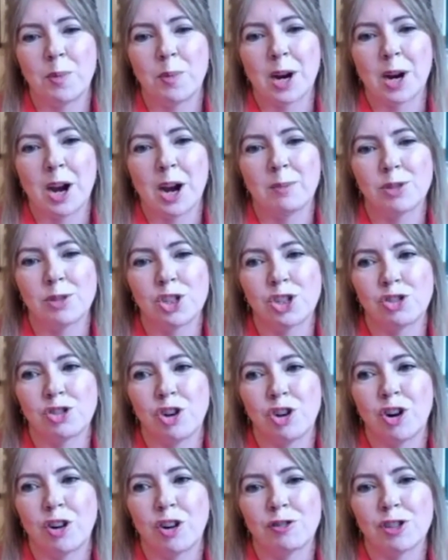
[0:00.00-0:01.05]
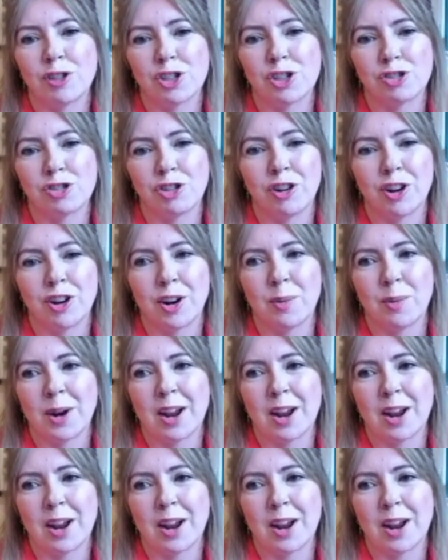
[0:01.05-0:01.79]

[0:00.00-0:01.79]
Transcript: will become stronger and stronger.